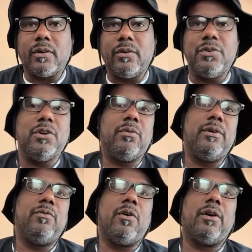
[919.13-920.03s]
Well, you know, we
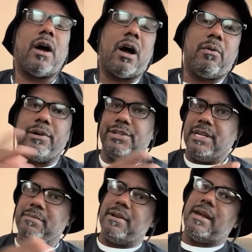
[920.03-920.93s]
want to always
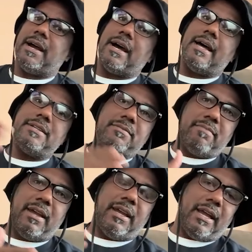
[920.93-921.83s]
demonize and
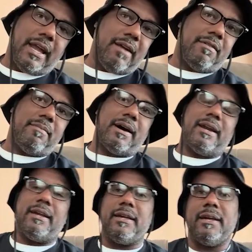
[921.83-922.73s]
make
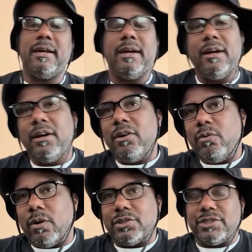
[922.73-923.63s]
everybody
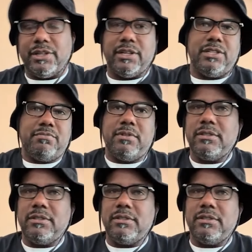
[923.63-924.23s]
worse than us, but